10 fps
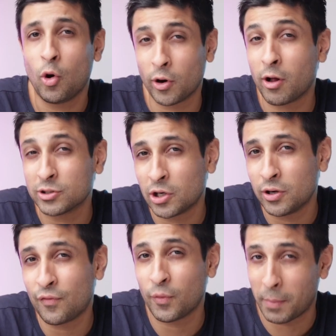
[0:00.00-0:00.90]
or an
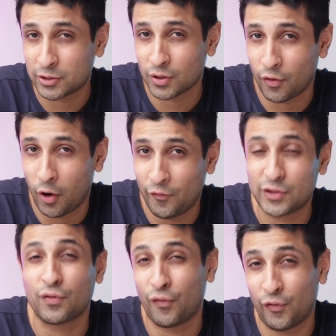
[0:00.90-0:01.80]
alternative for Microsoft
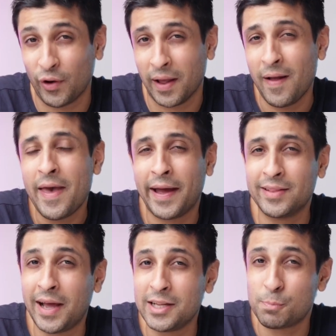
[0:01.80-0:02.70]
Office for free, and that is